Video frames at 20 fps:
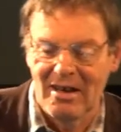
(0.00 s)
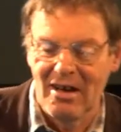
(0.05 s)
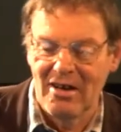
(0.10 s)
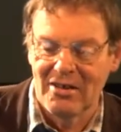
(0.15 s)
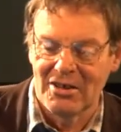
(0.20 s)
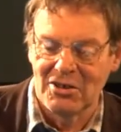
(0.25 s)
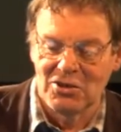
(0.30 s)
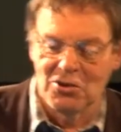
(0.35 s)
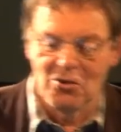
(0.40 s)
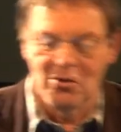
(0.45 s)

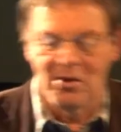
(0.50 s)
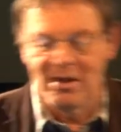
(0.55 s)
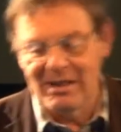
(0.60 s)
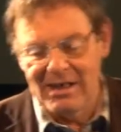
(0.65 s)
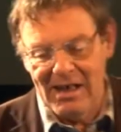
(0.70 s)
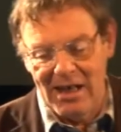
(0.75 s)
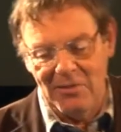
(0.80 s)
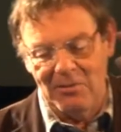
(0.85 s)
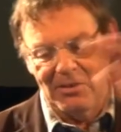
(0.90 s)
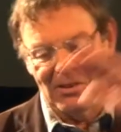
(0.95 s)
hunky-dory
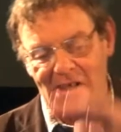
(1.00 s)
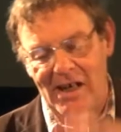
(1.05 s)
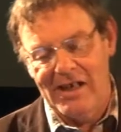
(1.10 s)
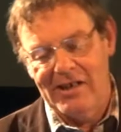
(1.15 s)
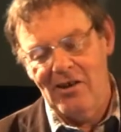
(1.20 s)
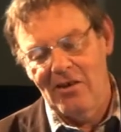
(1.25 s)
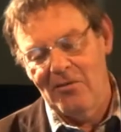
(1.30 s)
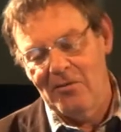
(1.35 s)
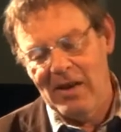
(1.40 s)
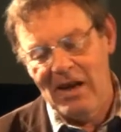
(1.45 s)
again, we
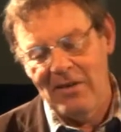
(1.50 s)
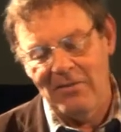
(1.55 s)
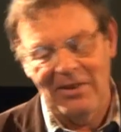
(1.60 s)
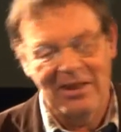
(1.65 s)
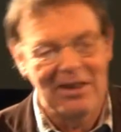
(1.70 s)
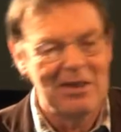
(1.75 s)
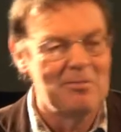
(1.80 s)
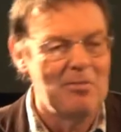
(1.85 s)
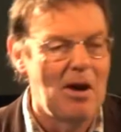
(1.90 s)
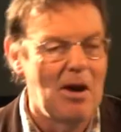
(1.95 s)
take off, we have
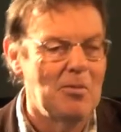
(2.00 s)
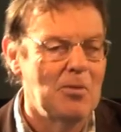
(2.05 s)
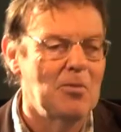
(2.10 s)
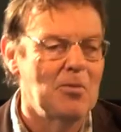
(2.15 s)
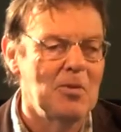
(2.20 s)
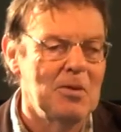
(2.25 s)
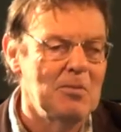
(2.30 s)
another bubble,